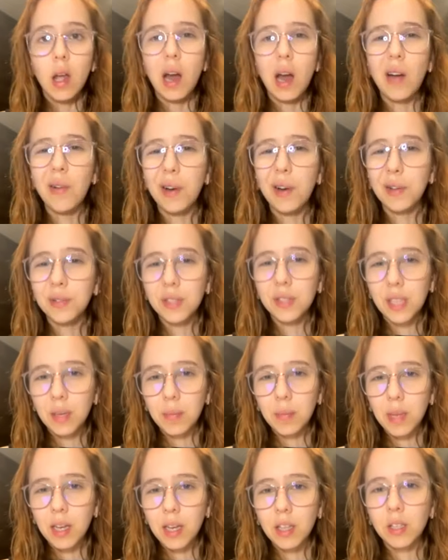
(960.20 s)
around
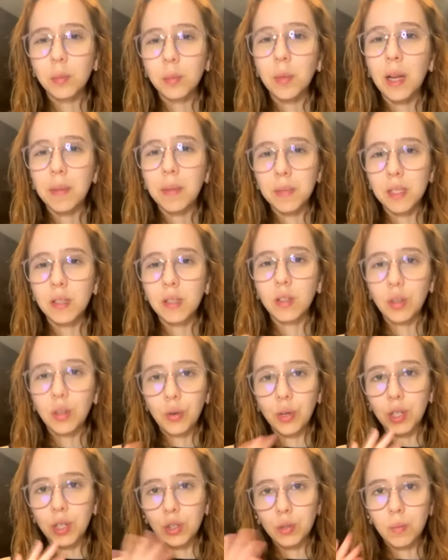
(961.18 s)
10 minutes, but I'm still
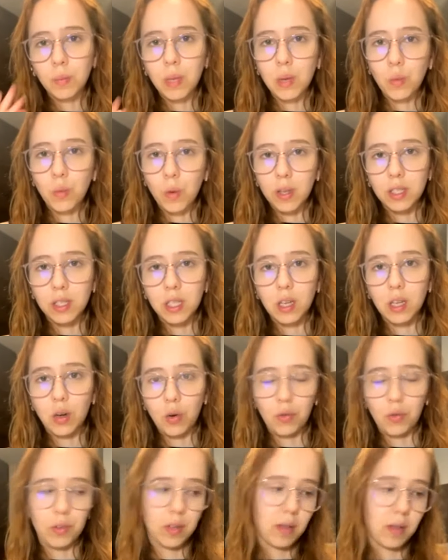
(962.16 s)
going to be watching
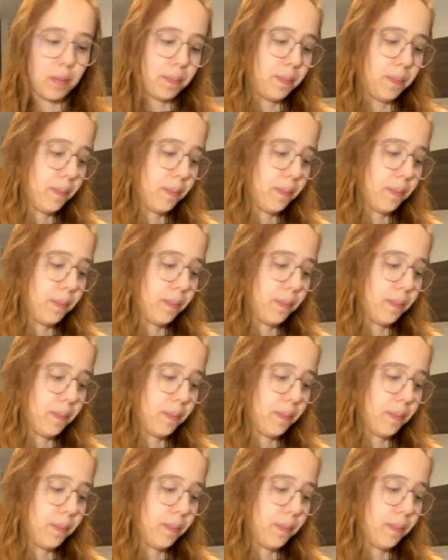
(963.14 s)
over them,